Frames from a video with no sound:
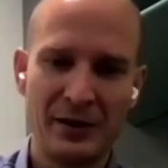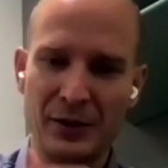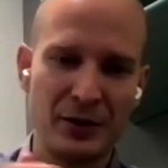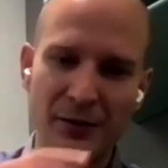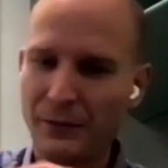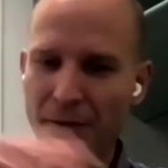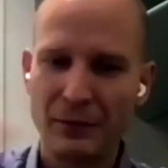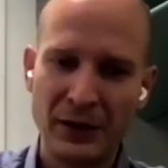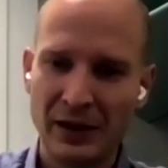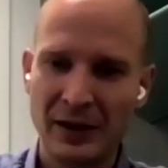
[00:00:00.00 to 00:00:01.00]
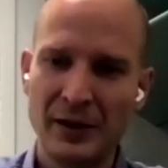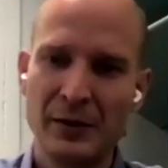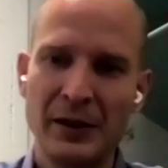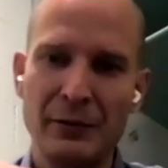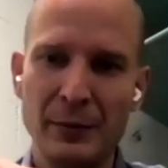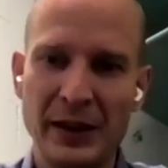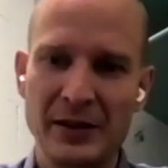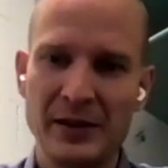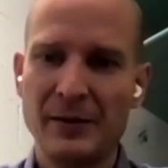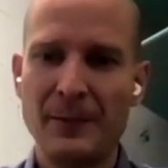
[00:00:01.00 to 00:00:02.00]
and just filled in your
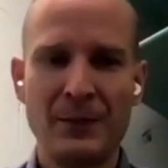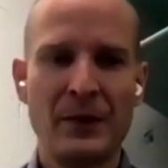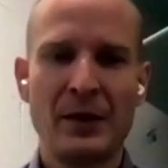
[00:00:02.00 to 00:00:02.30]
information,